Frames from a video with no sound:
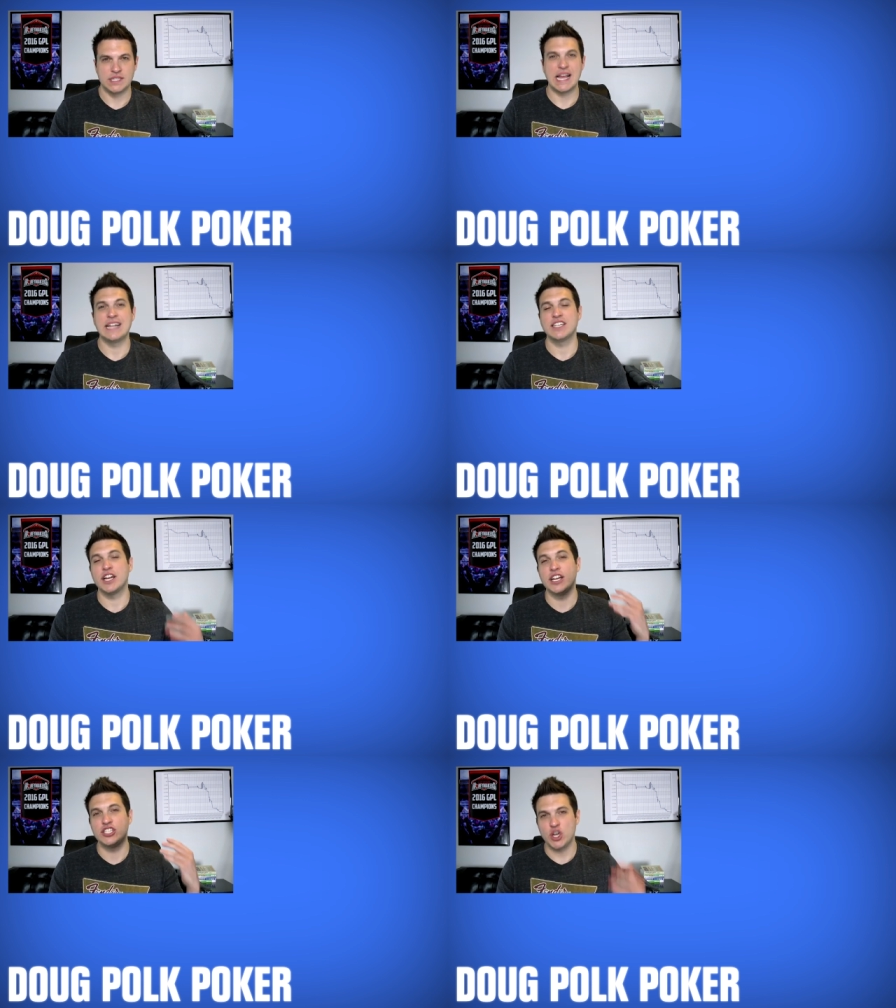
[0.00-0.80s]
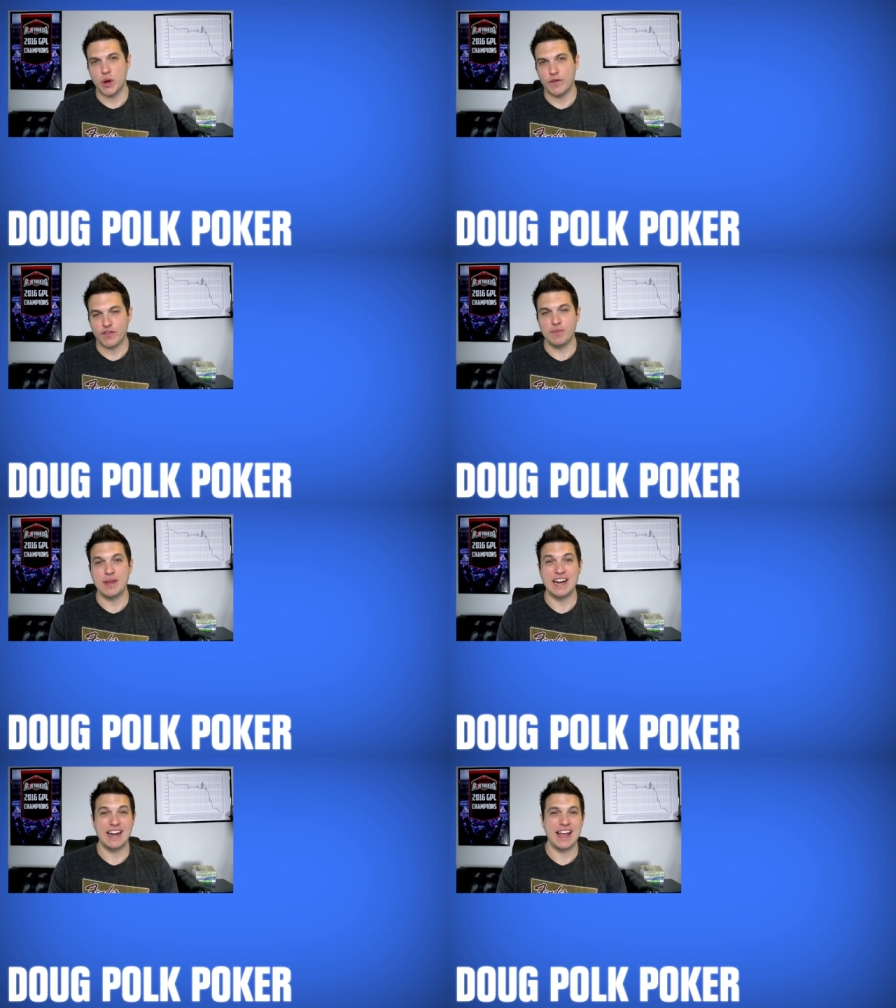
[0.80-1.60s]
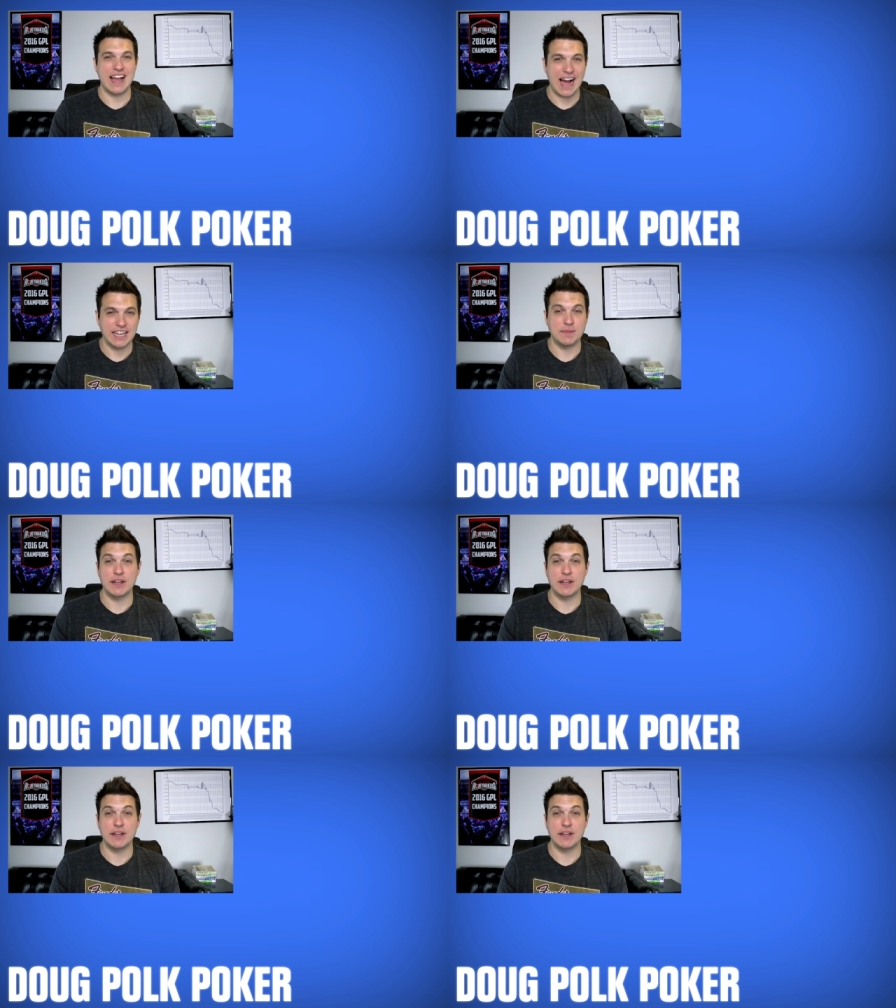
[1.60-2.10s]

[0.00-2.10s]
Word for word: That's going to do it for me today, guys.